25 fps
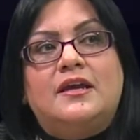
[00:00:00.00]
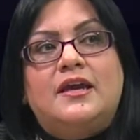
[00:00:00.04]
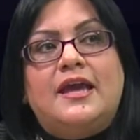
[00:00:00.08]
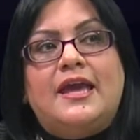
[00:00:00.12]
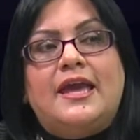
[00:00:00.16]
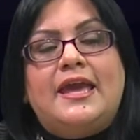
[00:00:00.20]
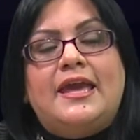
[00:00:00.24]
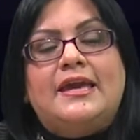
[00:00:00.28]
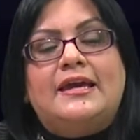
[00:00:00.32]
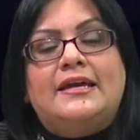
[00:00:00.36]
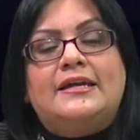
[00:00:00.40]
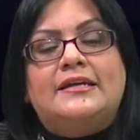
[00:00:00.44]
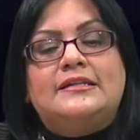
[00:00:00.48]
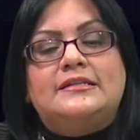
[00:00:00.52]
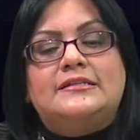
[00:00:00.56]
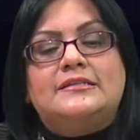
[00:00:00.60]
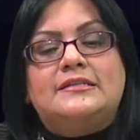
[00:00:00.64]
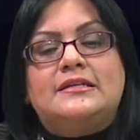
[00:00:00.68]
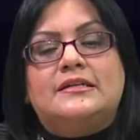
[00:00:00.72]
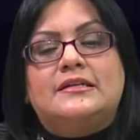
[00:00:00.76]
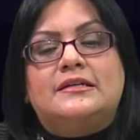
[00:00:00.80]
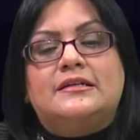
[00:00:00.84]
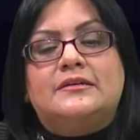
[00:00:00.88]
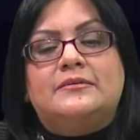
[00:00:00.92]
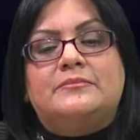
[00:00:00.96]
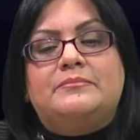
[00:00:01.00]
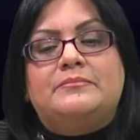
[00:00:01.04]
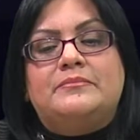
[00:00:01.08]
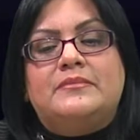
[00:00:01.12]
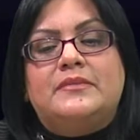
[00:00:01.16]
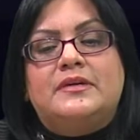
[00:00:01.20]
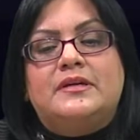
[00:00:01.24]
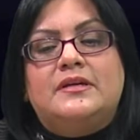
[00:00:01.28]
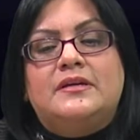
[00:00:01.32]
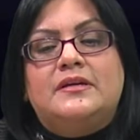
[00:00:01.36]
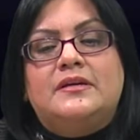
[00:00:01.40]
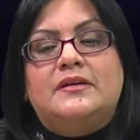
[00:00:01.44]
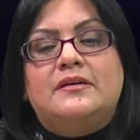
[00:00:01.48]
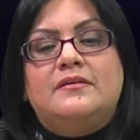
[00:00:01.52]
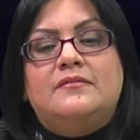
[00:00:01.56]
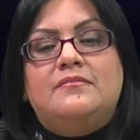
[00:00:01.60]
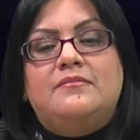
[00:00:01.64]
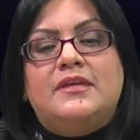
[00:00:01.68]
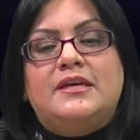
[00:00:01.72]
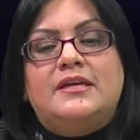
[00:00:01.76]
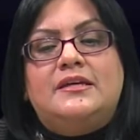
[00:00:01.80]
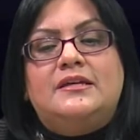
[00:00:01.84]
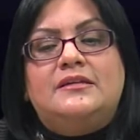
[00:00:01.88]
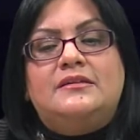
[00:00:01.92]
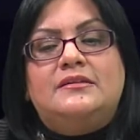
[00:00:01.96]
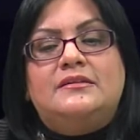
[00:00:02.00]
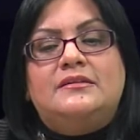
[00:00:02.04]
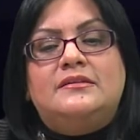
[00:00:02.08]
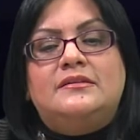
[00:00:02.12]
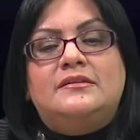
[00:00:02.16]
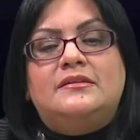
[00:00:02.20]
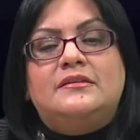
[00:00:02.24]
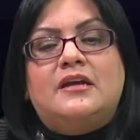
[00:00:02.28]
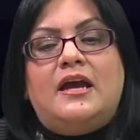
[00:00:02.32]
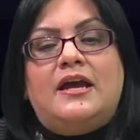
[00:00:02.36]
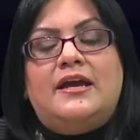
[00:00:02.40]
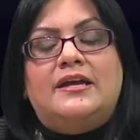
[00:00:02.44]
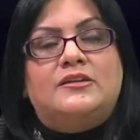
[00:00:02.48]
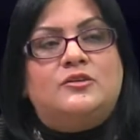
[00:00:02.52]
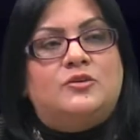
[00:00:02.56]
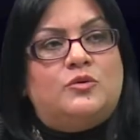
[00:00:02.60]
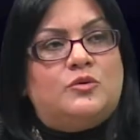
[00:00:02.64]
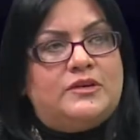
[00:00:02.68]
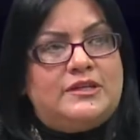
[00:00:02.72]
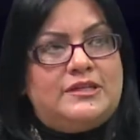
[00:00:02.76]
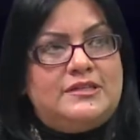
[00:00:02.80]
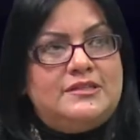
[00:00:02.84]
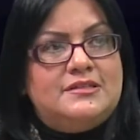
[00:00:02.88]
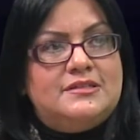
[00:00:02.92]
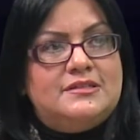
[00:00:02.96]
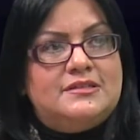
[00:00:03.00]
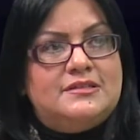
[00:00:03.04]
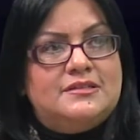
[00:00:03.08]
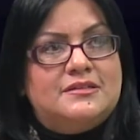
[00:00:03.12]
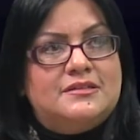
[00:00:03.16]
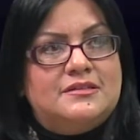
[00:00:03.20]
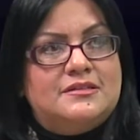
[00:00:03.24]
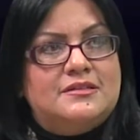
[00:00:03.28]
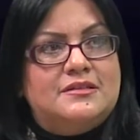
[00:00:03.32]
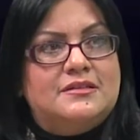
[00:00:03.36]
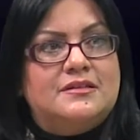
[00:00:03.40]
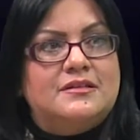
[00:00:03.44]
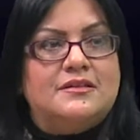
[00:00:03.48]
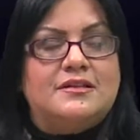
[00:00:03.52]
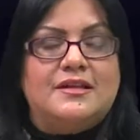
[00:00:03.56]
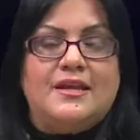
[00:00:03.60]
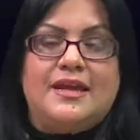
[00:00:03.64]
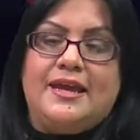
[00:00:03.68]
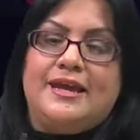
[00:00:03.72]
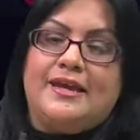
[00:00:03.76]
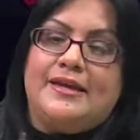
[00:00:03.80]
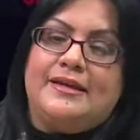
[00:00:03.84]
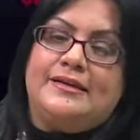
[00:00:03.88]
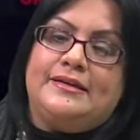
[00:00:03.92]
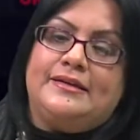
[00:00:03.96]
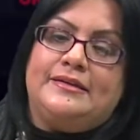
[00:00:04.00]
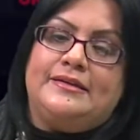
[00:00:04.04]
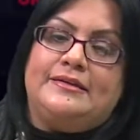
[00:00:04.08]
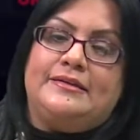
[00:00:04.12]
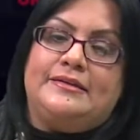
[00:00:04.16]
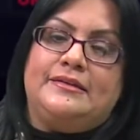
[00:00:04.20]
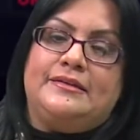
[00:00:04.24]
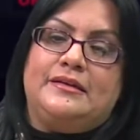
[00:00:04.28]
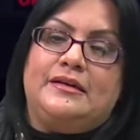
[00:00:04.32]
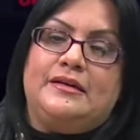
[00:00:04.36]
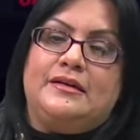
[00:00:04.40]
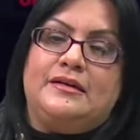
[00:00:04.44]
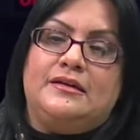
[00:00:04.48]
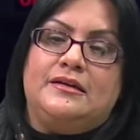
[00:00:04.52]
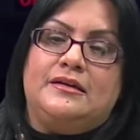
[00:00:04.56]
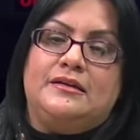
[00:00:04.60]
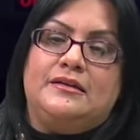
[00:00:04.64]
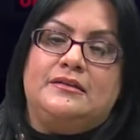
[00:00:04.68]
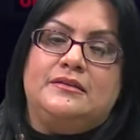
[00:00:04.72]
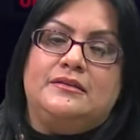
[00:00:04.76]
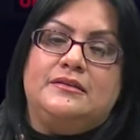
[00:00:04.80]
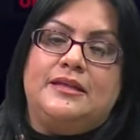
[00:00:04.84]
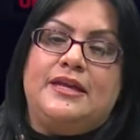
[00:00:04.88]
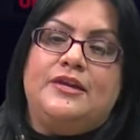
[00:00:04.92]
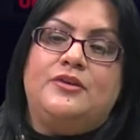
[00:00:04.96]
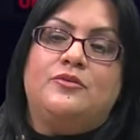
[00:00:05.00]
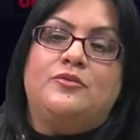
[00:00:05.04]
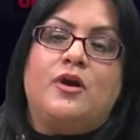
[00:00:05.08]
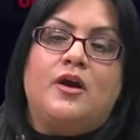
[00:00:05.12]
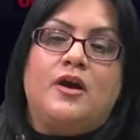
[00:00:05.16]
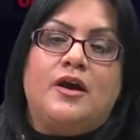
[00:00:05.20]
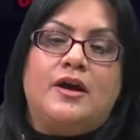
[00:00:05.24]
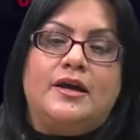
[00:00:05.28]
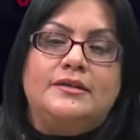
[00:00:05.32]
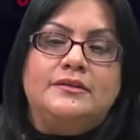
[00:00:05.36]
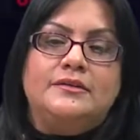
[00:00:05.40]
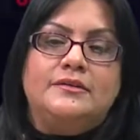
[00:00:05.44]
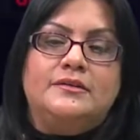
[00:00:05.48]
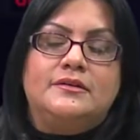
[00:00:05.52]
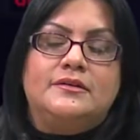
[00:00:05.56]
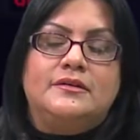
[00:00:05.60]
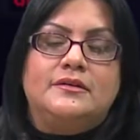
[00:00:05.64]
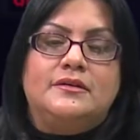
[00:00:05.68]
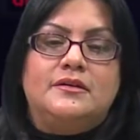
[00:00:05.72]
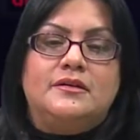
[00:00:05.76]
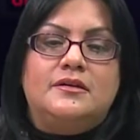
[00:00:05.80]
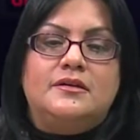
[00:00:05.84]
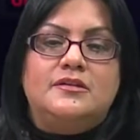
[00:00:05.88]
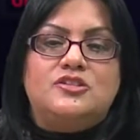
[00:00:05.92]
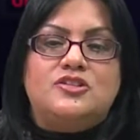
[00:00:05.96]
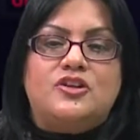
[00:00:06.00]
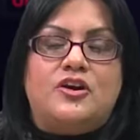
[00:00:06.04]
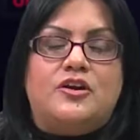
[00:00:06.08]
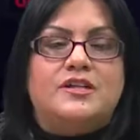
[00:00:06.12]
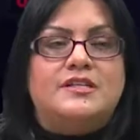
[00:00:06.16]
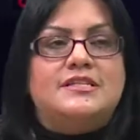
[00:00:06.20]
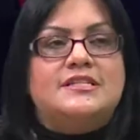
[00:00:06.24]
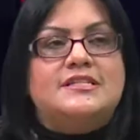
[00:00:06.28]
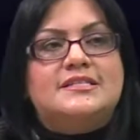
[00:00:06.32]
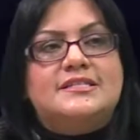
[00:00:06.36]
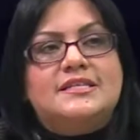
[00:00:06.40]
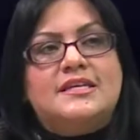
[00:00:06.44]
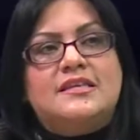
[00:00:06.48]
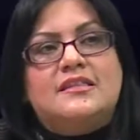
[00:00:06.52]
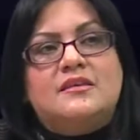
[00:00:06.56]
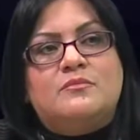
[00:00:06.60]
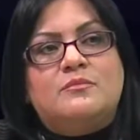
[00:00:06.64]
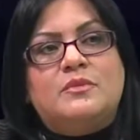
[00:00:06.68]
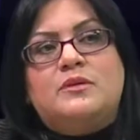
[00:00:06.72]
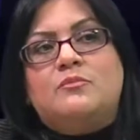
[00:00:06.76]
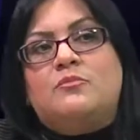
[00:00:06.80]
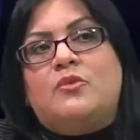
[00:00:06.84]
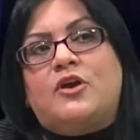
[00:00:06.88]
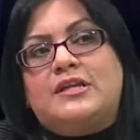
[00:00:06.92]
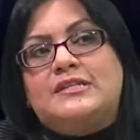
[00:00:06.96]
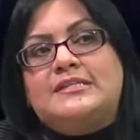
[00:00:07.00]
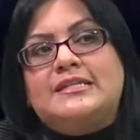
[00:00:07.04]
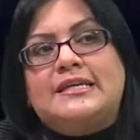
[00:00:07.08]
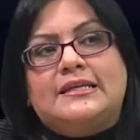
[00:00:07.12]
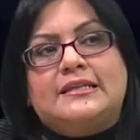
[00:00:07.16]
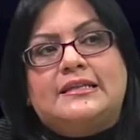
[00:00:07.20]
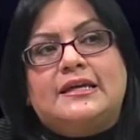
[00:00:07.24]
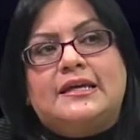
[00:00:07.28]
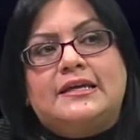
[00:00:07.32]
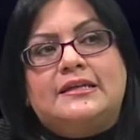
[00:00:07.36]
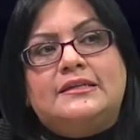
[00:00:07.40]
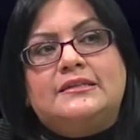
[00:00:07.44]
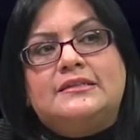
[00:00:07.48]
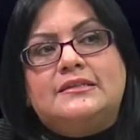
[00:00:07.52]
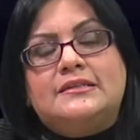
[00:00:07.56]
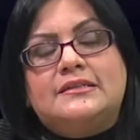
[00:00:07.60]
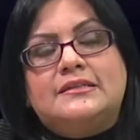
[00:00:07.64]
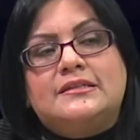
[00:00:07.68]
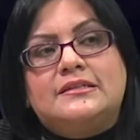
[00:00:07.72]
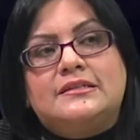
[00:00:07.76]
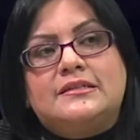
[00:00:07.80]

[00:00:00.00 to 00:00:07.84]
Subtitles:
And then I ignored it, and later on started to see them in broad daylight.